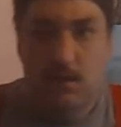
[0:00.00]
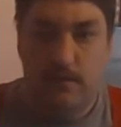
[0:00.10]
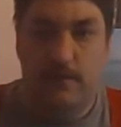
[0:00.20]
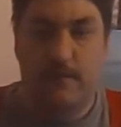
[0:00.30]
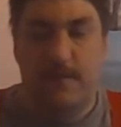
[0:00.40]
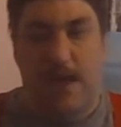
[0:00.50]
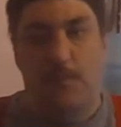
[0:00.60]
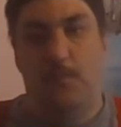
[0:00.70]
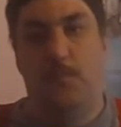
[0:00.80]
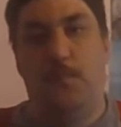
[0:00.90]
So there's
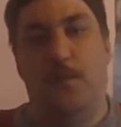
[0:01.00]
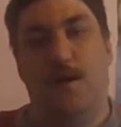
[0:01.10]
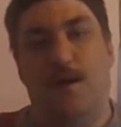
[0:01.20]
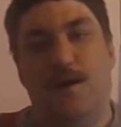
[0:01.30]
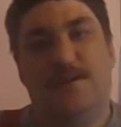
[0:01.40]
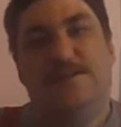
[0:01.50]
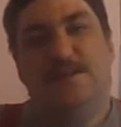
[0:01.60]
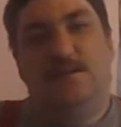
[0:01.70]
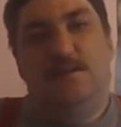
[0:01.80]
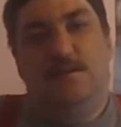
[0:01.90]
that. But
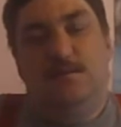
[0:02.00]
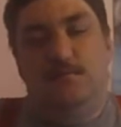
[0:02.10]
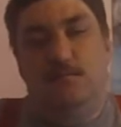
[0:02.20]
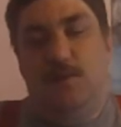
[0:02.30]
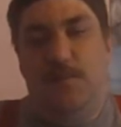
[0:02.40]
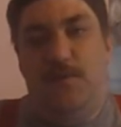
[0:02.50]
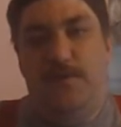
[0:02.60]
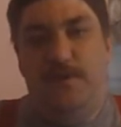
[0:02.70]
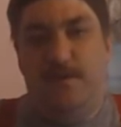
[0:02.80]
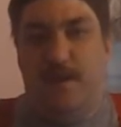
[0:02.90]
my
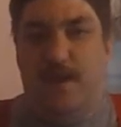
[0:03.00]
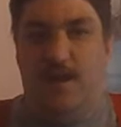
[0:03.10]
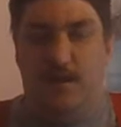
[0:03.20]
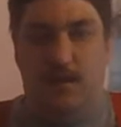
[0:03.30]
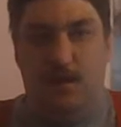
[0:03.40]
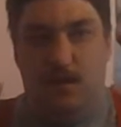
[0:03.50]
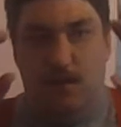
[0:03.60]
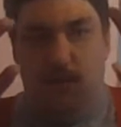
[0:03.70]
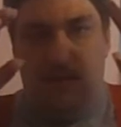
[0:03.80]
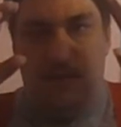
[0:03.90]
point is, again,
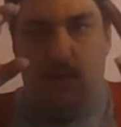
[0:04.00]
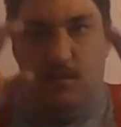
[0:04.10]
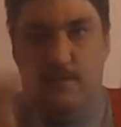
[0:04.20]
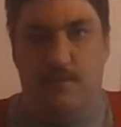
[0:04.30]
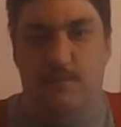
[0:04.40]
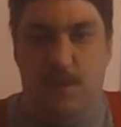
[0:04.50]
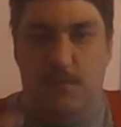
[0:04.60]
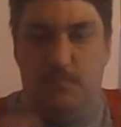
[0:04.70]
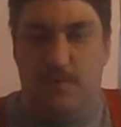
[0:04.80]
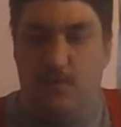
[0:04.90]
to me,
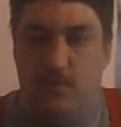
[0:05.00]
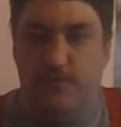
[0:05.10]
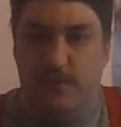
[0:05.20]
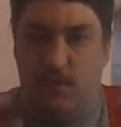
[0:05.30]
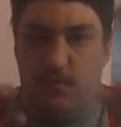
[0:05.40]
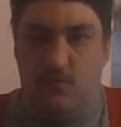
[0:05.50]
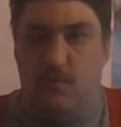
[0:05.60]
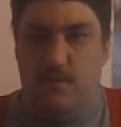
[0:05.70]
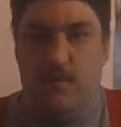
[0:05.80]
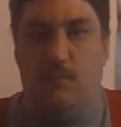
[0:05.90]
pre-ordering was
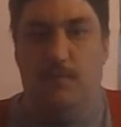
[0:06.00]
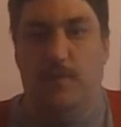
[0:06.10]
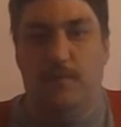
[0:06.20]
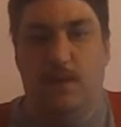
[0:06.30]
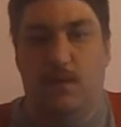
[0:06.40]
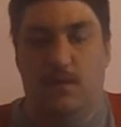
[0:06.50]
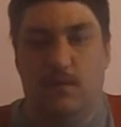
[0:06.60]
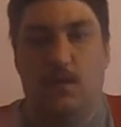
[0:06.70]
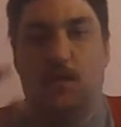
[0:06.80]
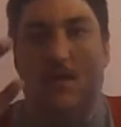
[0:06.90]
always something
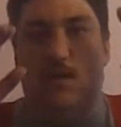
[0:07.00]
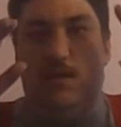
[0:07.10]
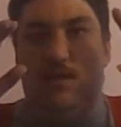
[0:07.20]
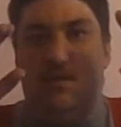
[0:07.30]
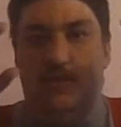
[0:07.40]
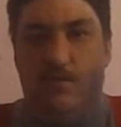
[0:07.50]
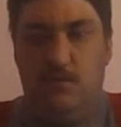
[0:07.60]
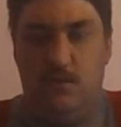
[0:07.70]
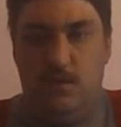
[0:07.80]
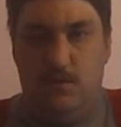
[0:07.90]
because,
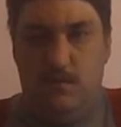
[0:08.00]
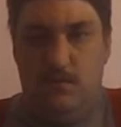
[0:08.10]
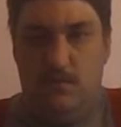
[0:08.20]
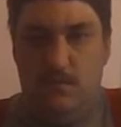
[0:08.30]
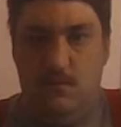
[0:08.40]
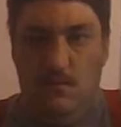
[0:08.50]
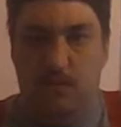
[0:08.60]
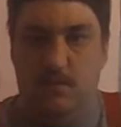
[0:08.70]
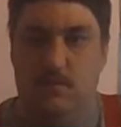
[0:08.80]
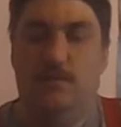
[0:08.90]
you know,
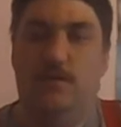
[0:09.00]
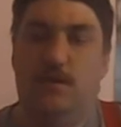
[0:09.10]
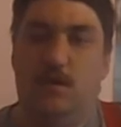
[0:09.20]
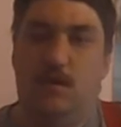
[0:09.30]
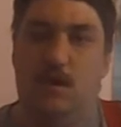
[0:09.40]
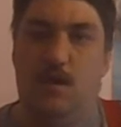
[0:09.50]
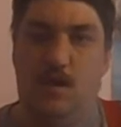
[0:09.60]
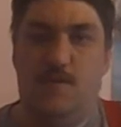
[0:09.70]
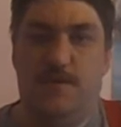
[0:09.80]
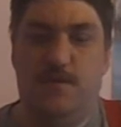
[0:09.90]
a
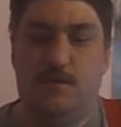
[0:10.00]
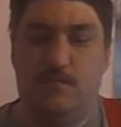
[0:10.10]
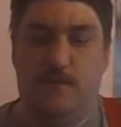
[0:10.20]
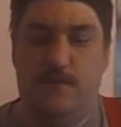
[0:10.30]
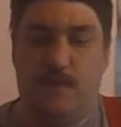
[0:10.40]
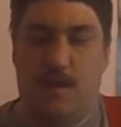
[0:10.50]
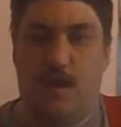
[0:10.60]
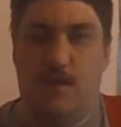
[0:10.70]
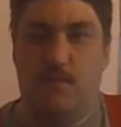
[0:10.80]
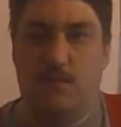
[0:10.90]
limited number of the
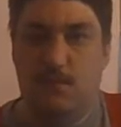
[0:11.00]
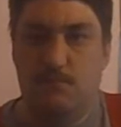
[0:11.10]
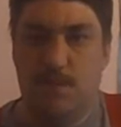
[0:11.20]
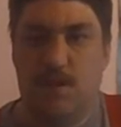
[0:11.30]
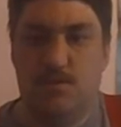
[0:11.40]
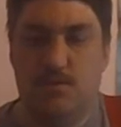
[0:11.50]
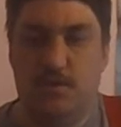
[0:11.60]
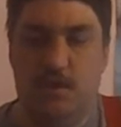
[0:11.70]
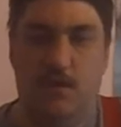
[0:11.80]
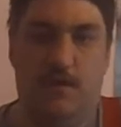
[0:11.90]
games, make sure
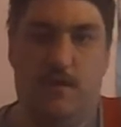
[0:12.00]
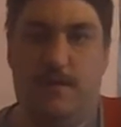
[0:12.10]
you got it.